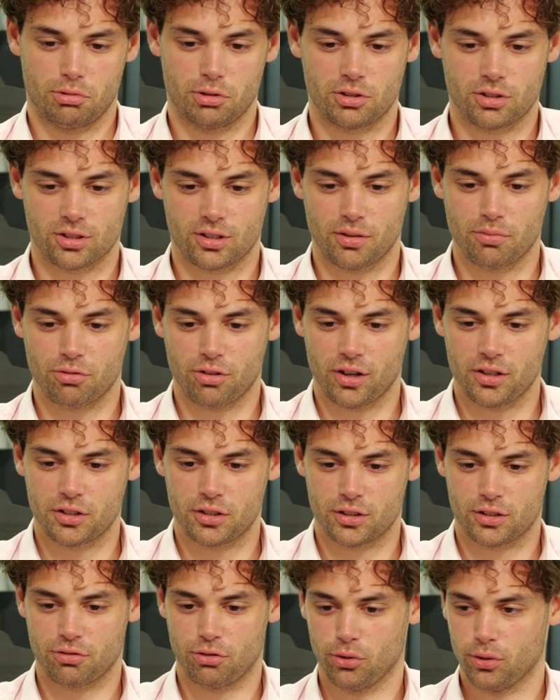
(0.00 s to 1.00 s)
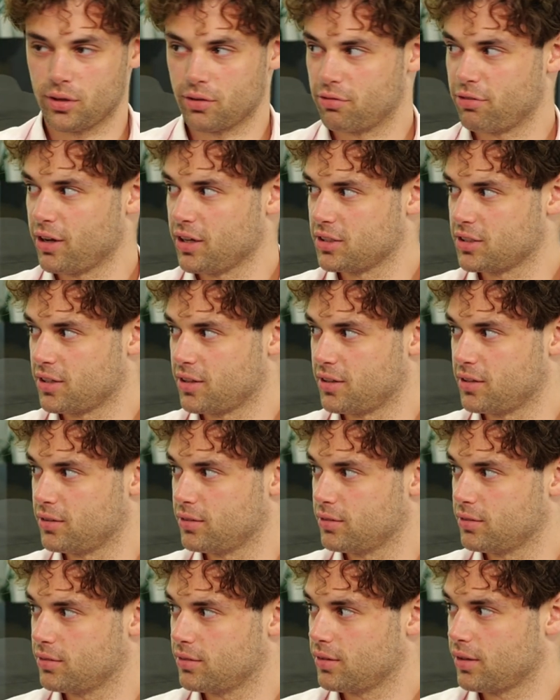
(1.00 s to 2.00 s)
It's just inflation's falling faster
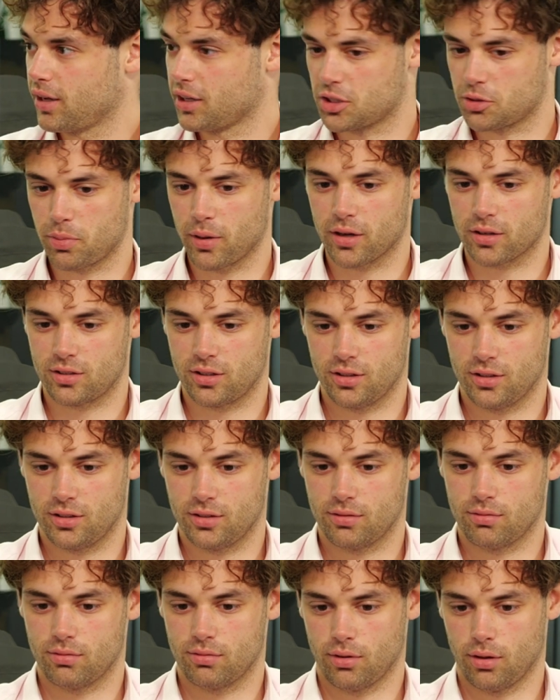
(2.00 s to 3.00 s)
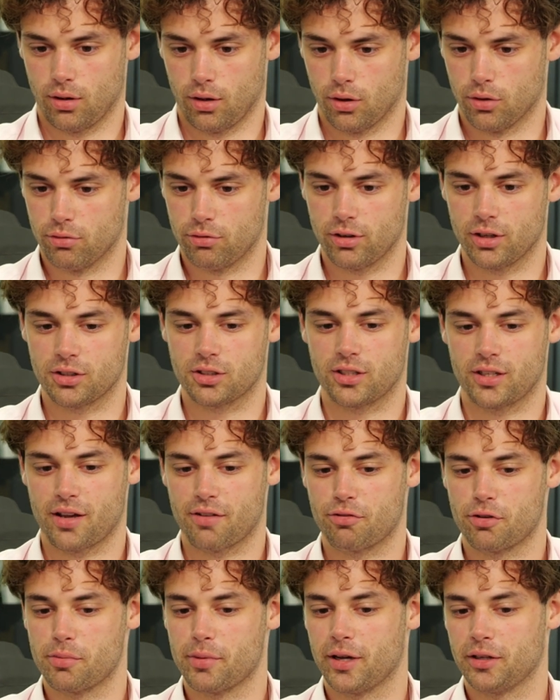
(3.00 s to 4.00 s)
than expected on virtually
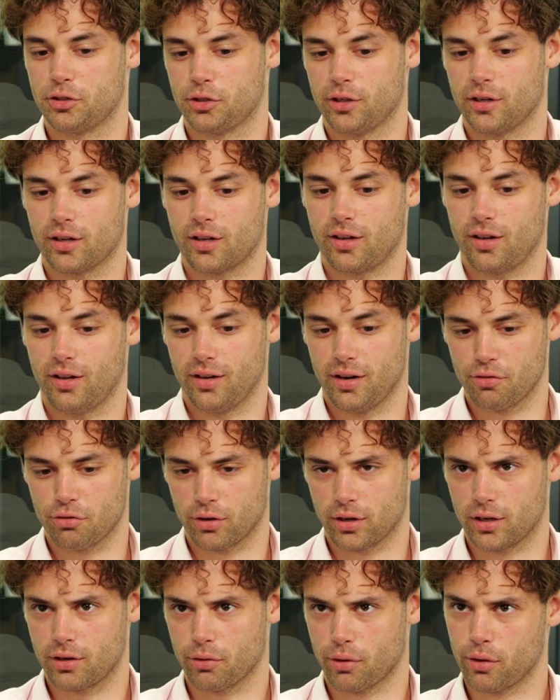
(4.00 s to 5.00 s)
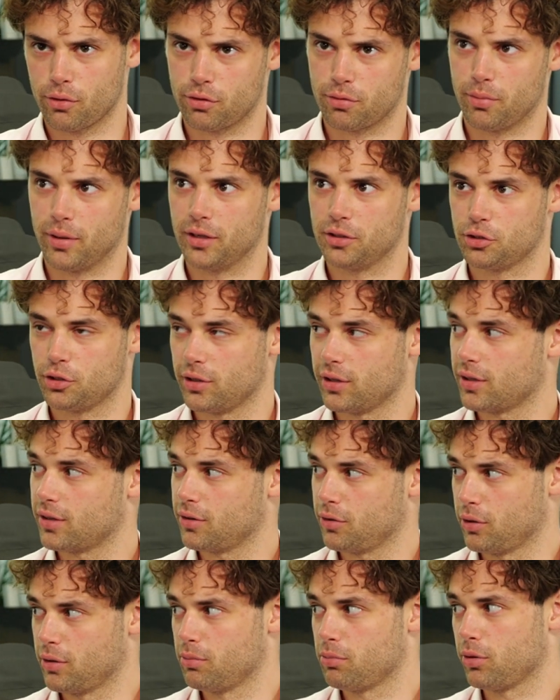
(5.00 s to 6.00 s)
every metric, and every growth metric
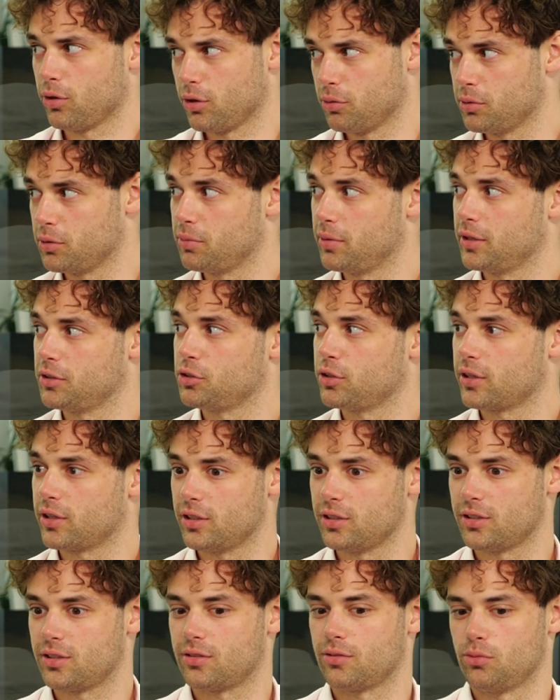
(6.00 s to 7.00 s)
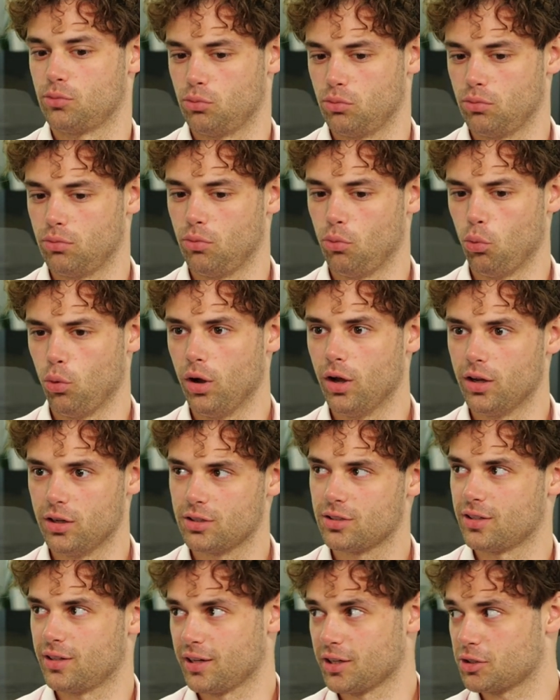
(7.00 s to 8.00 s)
or employment metric is worse
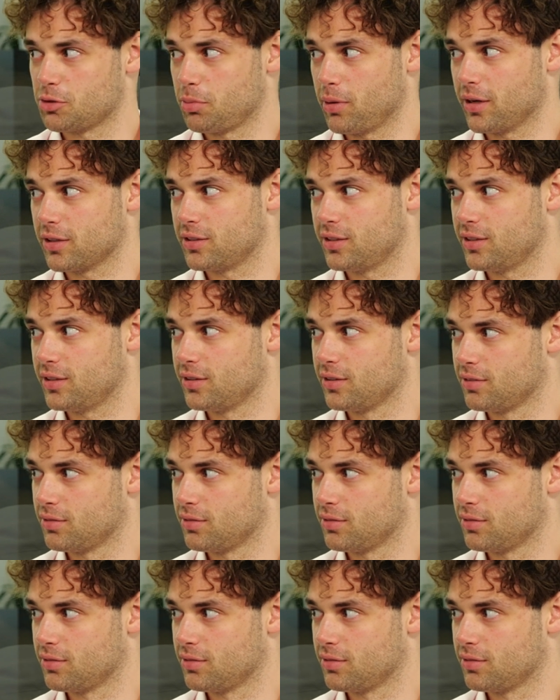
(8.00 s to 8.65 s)
than expected.